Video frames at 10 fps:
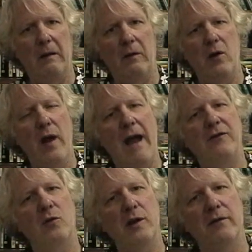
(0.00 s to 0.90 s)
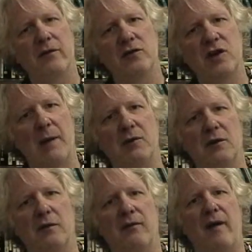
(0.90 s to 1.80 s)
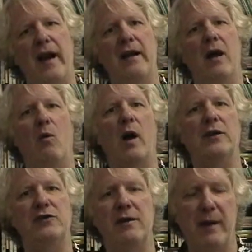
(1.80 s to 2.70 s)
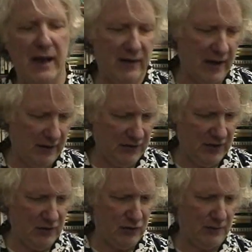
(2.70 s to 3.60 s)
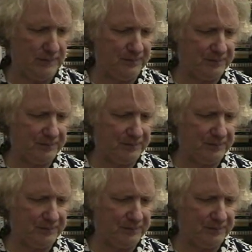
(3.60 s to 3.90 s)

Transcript: you have to read the first chapter to find out why she made that decision.